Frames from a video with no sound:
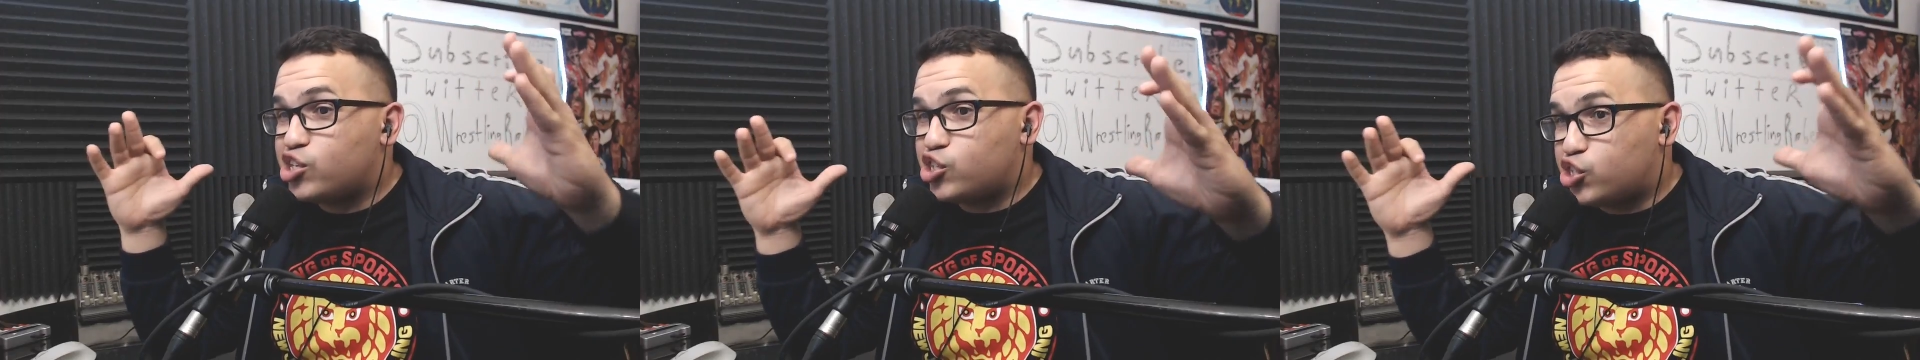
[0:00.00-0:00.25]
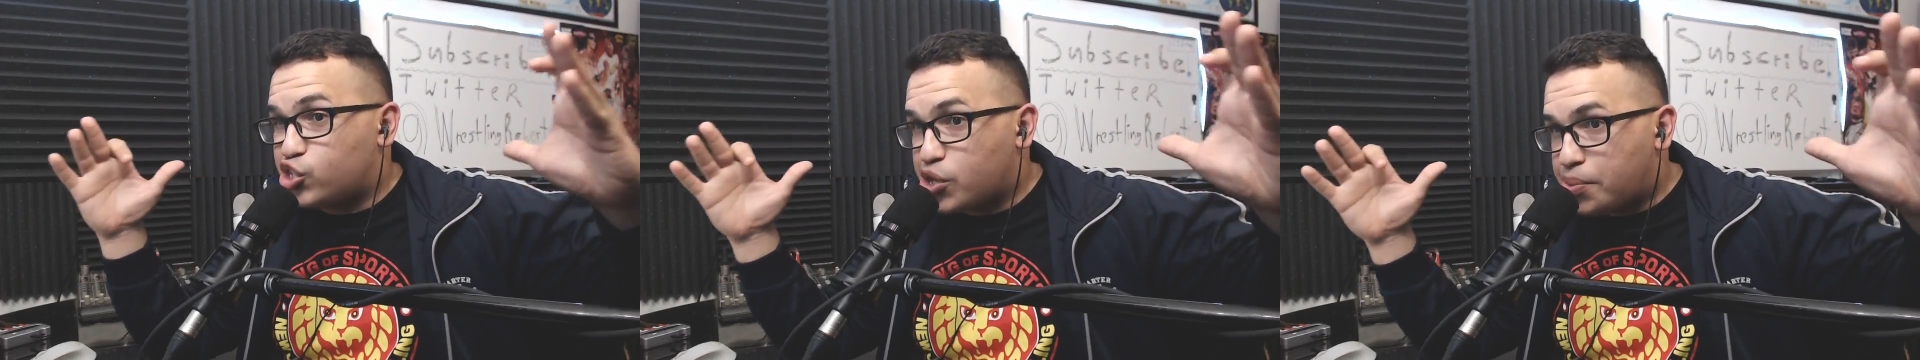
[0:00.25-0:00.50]

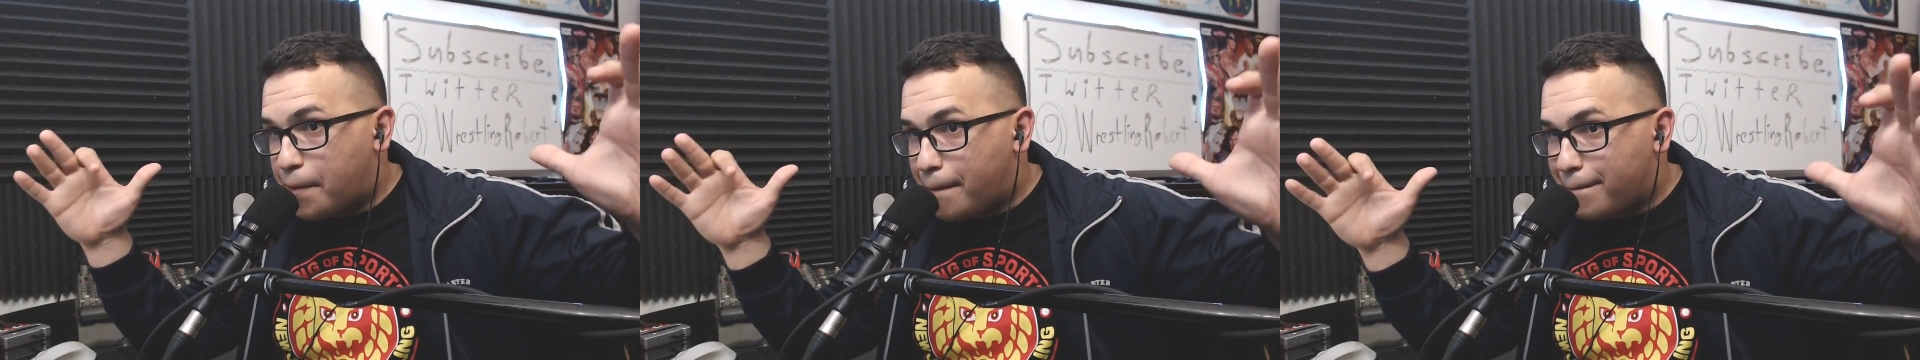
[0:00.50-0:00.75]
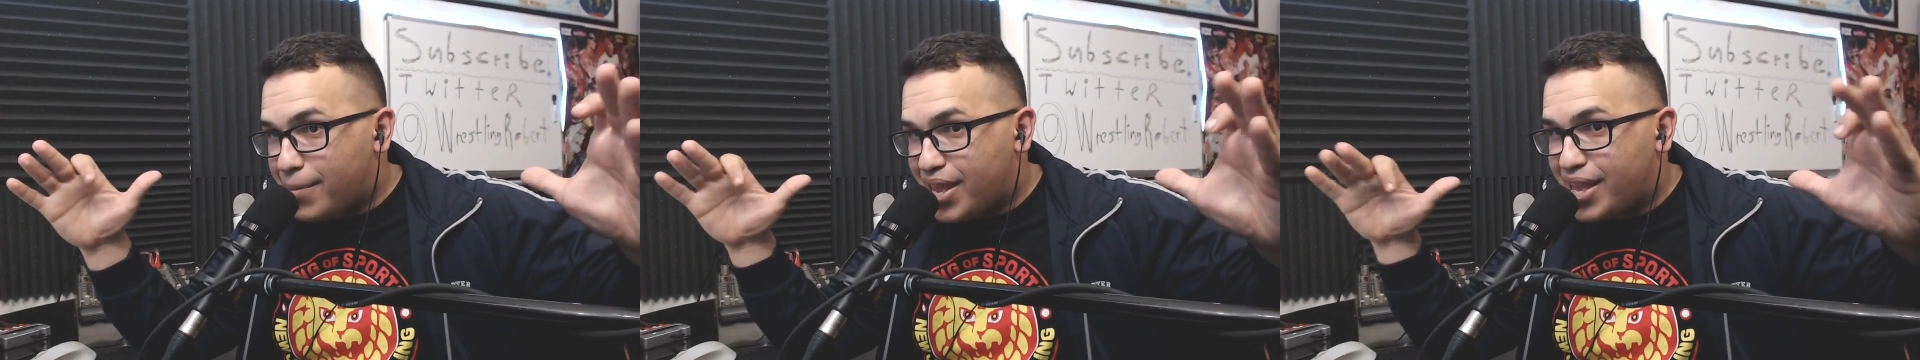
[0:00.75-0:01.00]
should
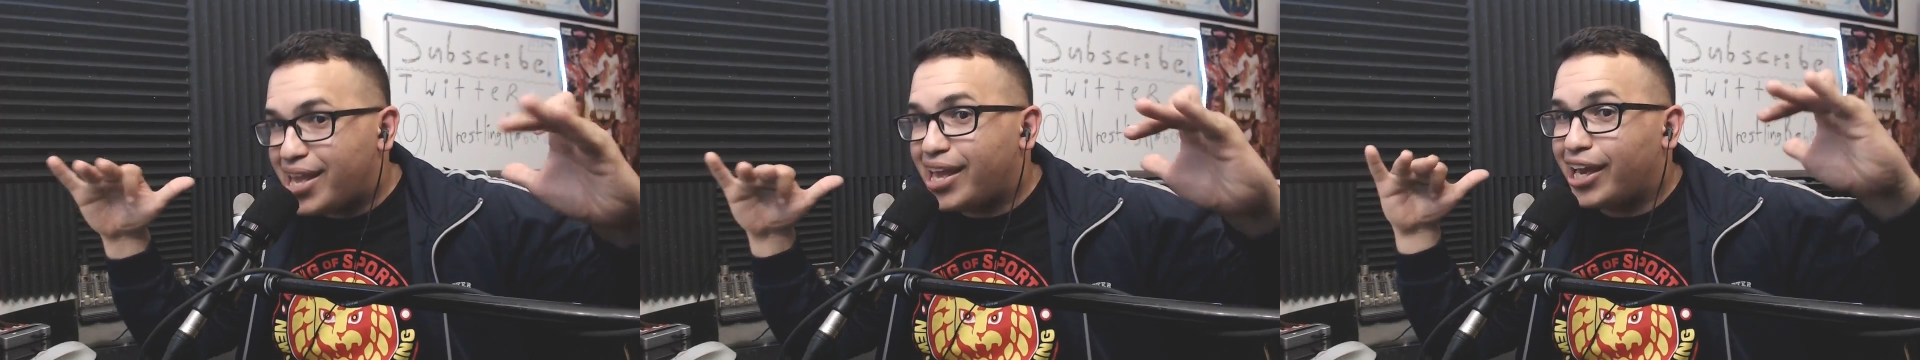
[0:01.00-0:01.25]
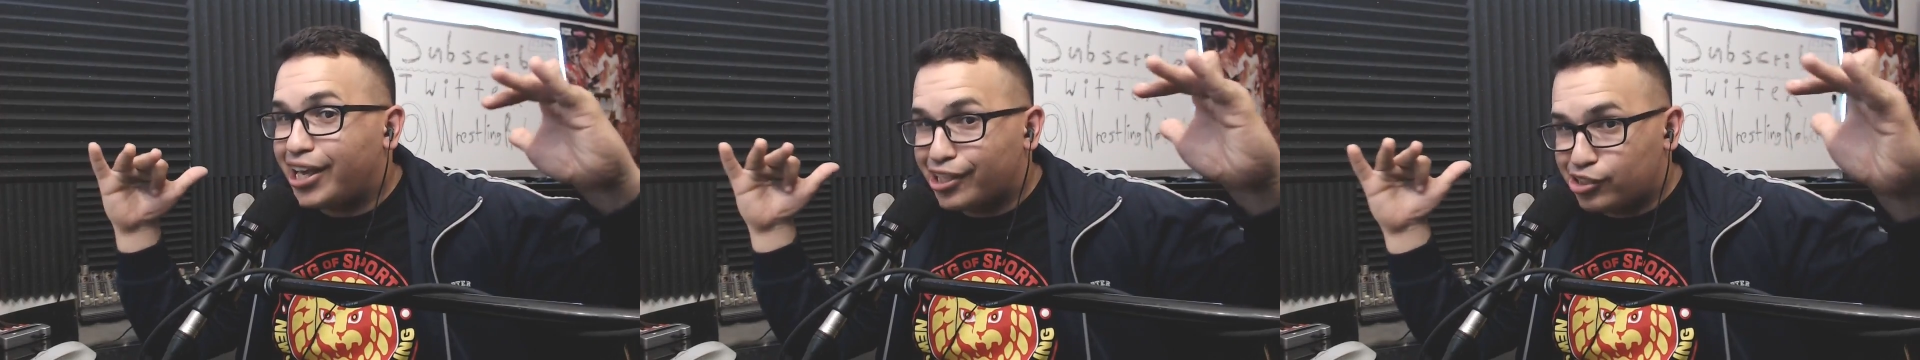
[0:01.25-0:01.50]
be
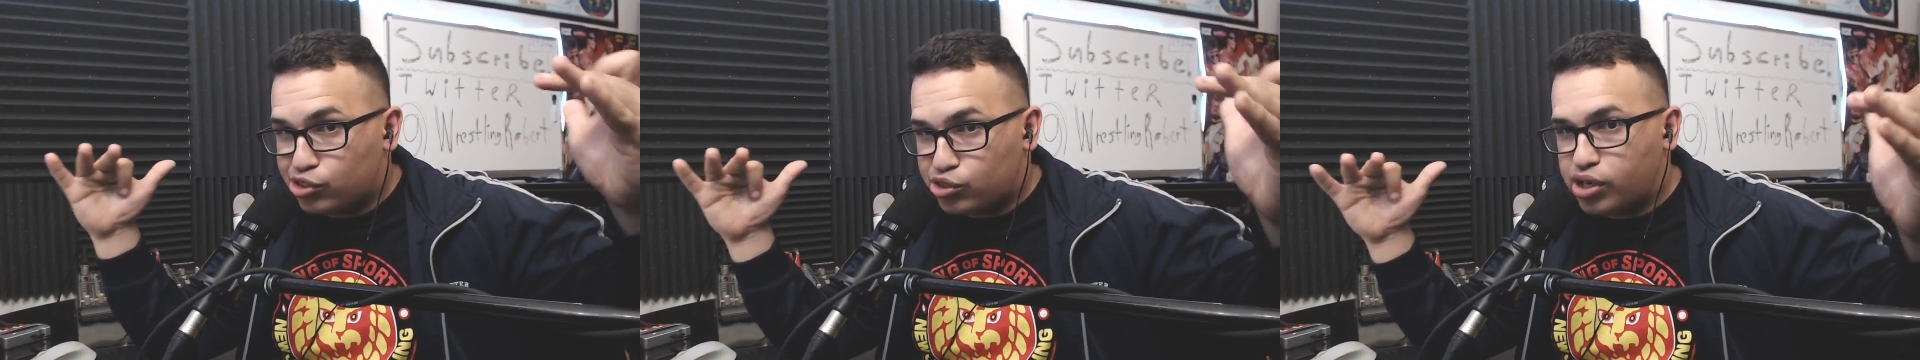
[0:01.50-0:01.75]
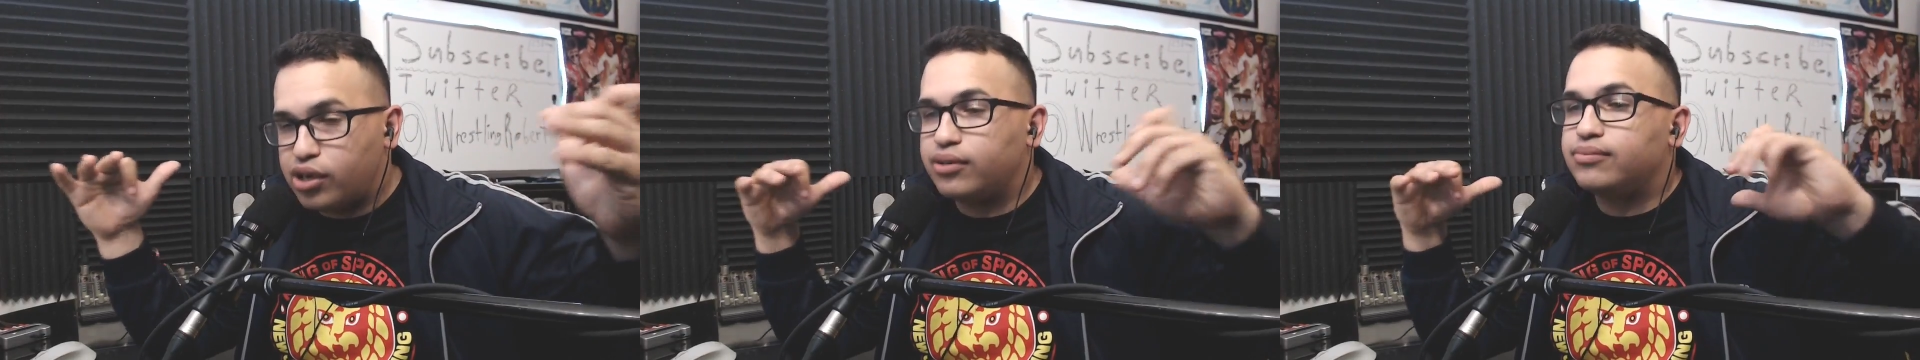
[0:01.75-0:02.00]

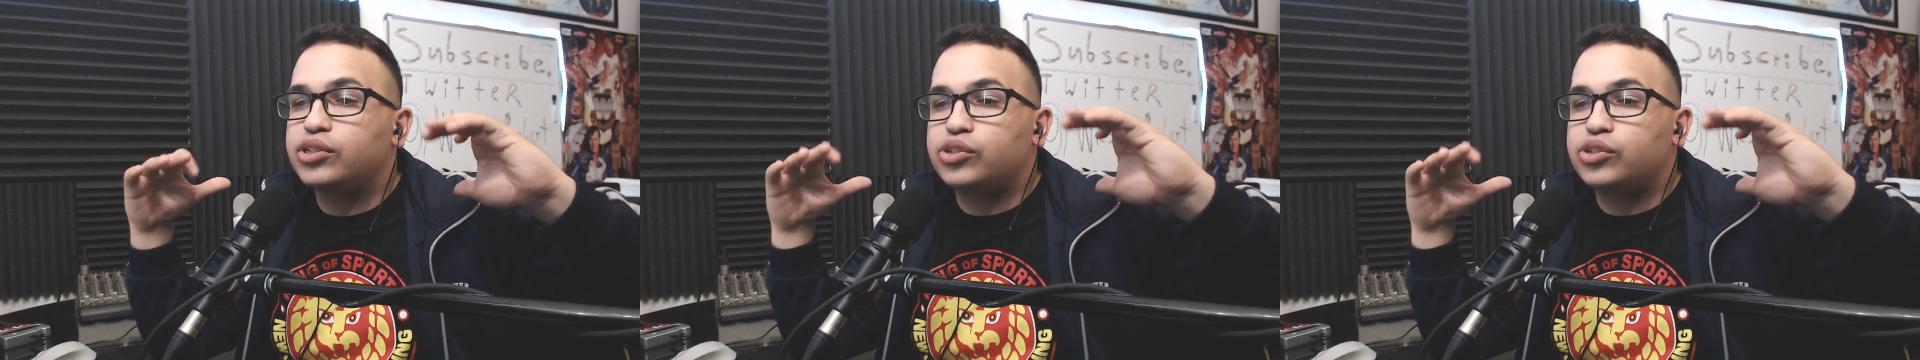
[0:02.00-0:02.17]
done.